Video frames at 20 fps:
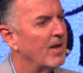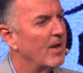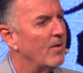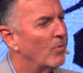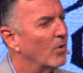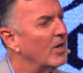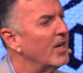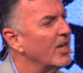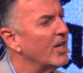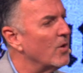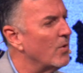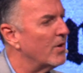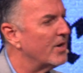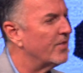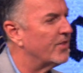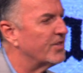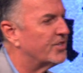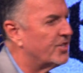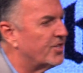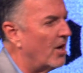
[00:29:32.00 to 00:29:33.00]
We're going to go into
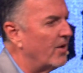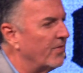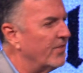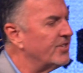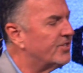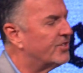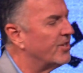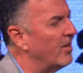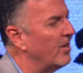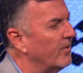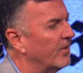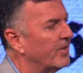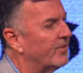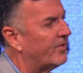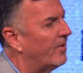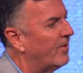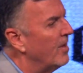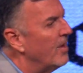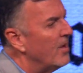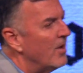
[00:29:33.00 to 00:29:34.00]
this song. This song is
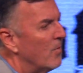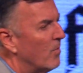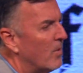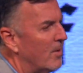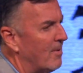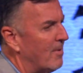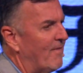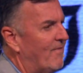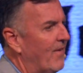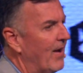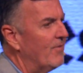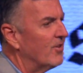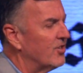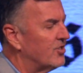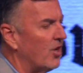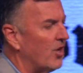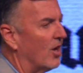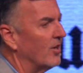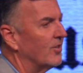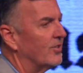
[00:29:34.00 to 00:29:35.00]
one of my favorite
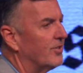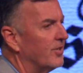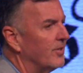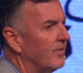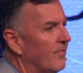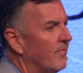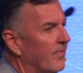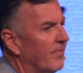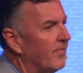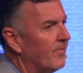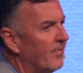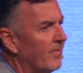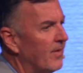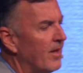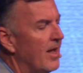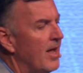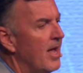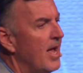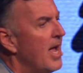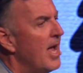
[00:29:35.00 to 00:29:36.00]
songs.
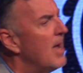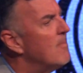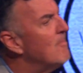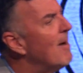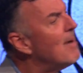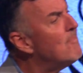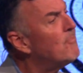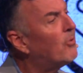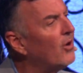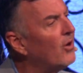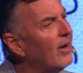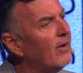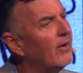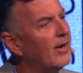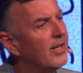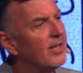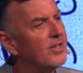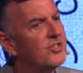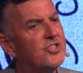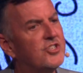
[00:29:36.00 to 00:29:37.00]
And my prayer
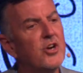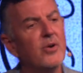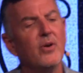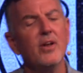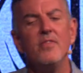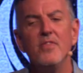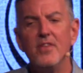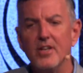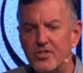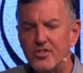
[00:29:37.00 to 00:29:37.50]
is during this